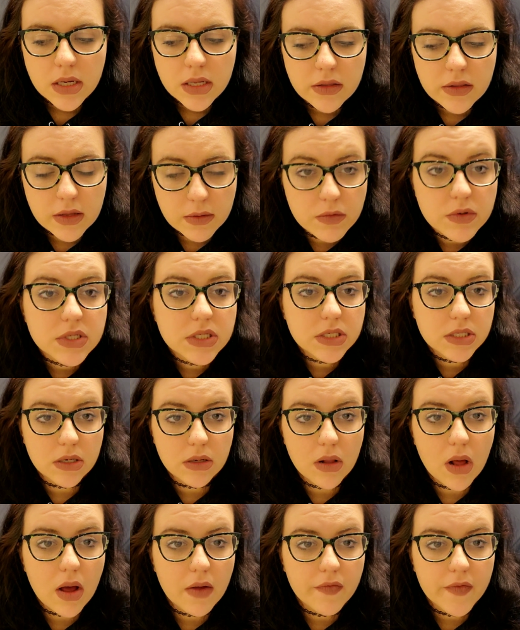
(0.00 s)
that was still
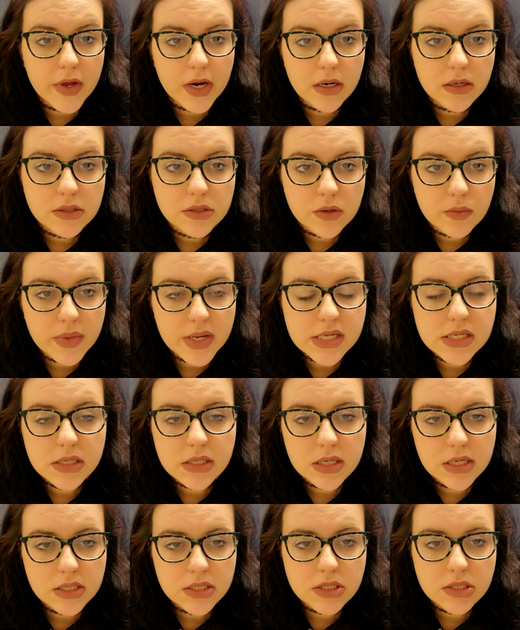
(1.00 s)
on there. So
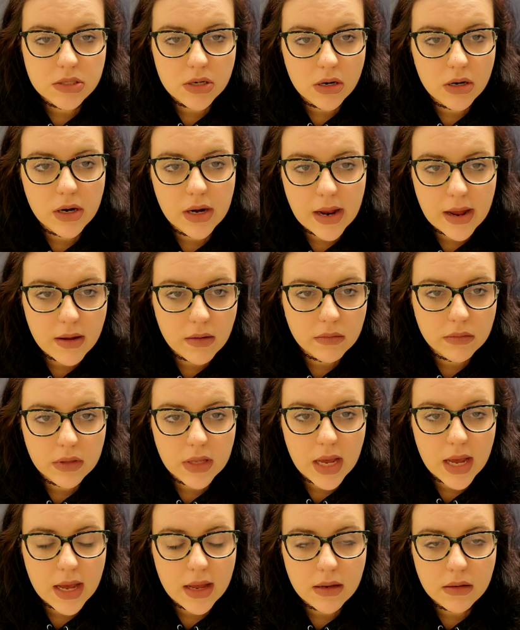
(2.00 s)
basically it started out
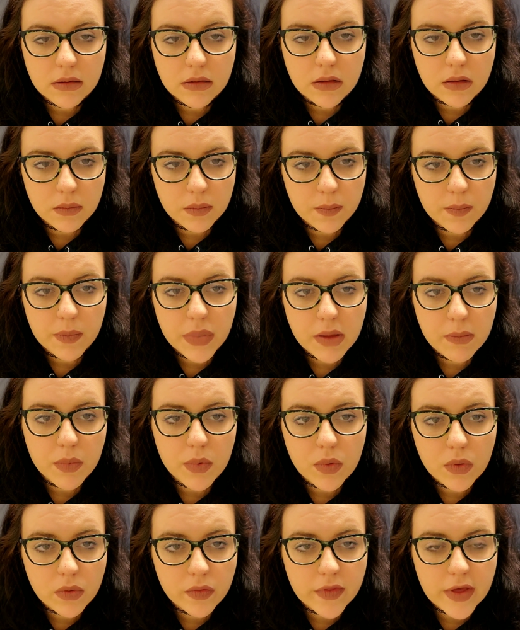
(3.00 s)
that the
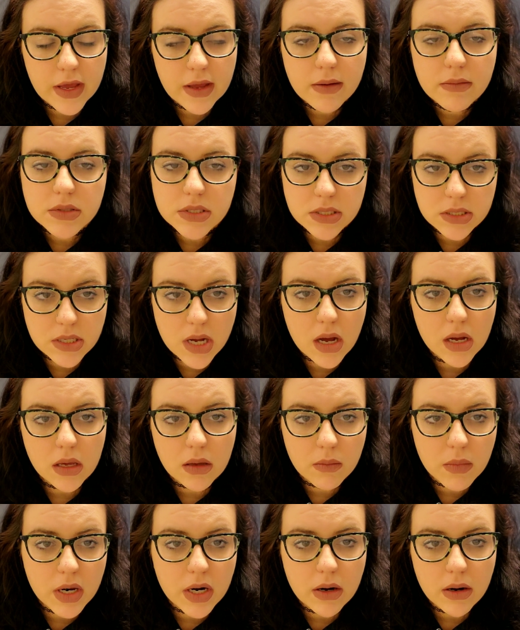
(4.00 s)
people, it was a
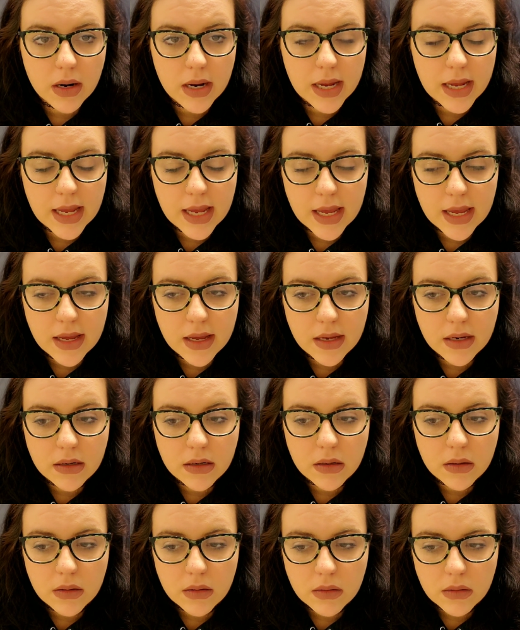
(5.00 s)
documentary,
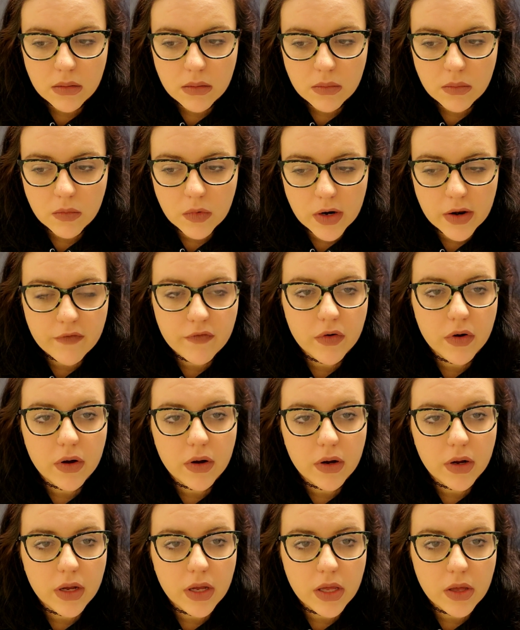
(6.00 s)
and
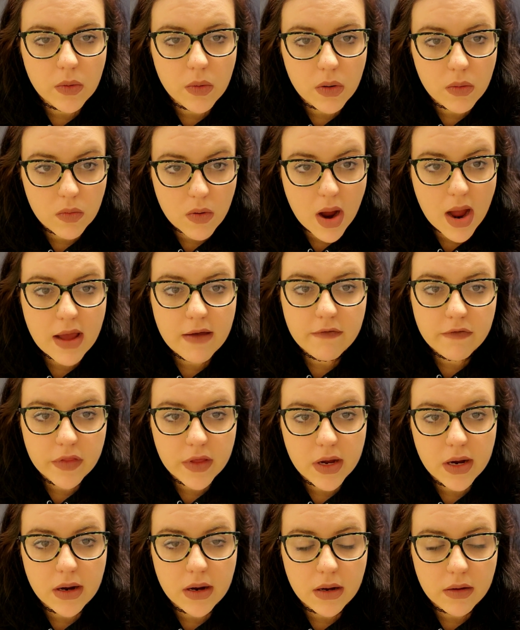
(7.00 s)
whenever you arrive
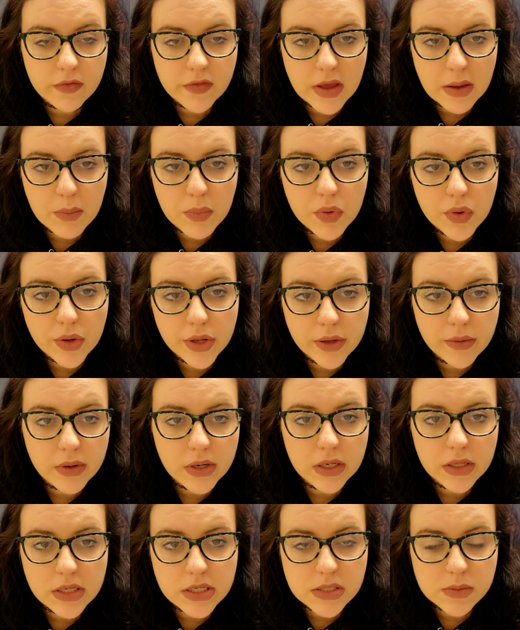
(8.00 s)
there, they pull you
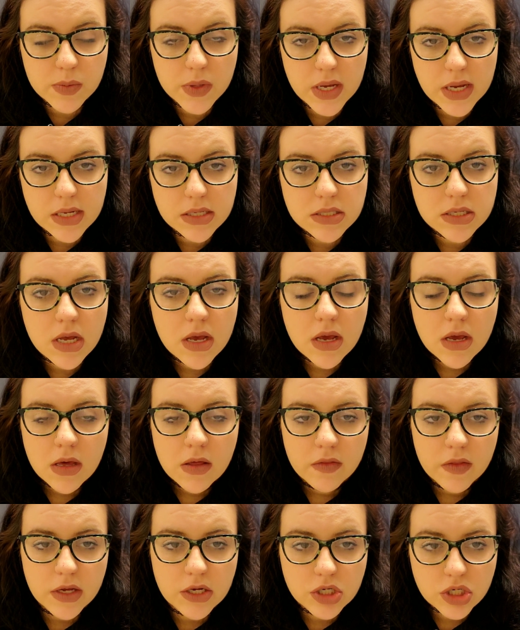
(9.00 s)
into this place.
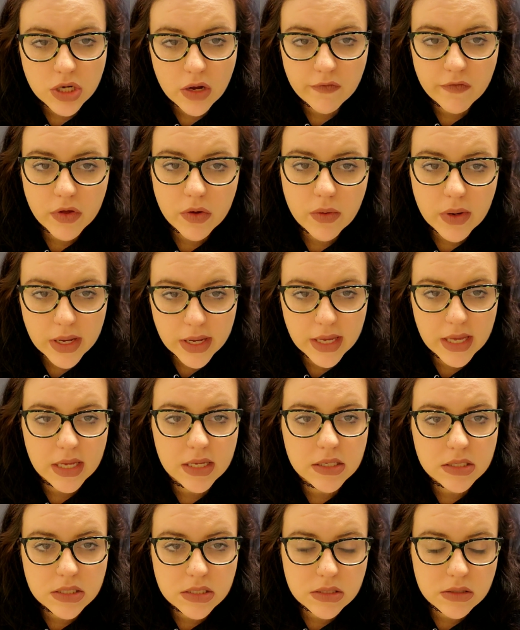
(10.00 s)
They shove you
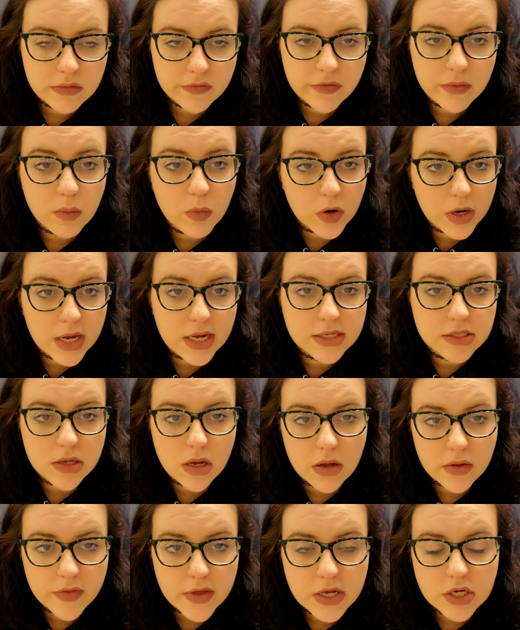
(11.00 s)
against, from what I
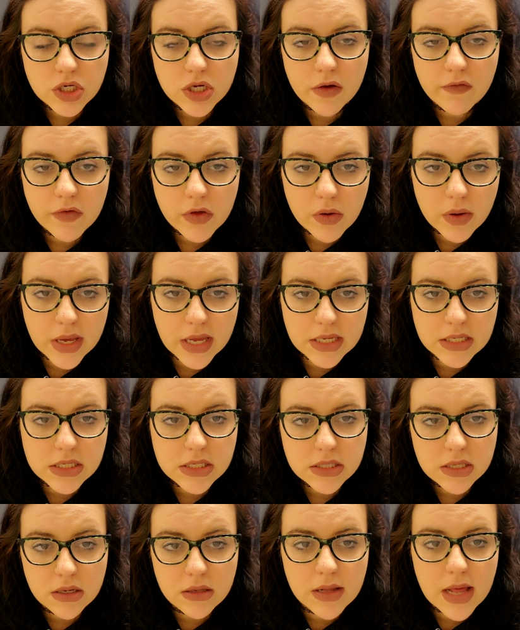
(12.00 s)
saw, they shove you
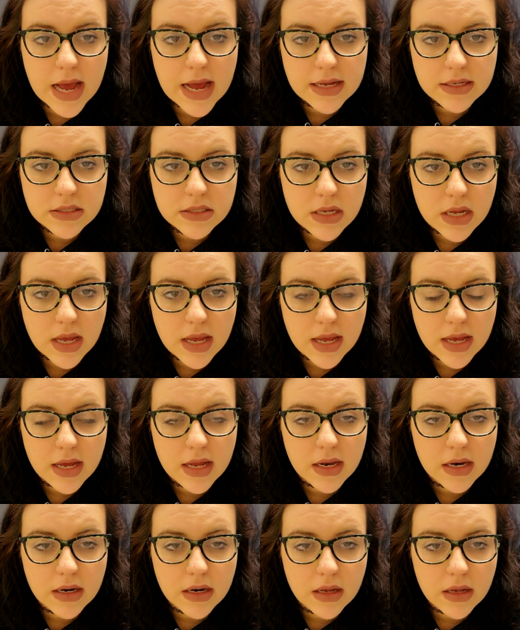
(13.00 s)
against the glass,
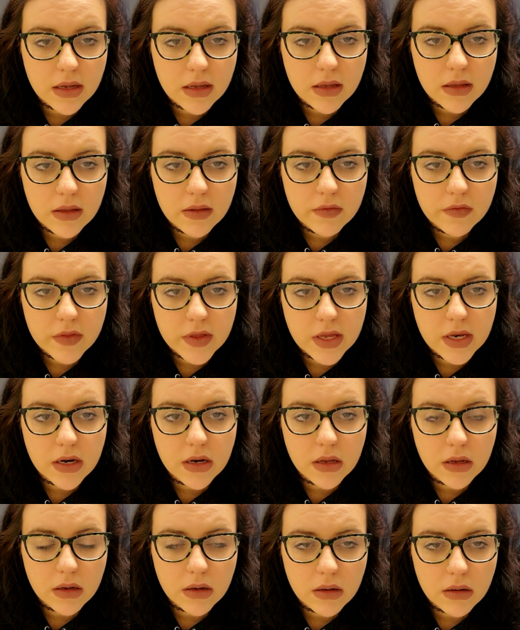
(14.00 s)
and then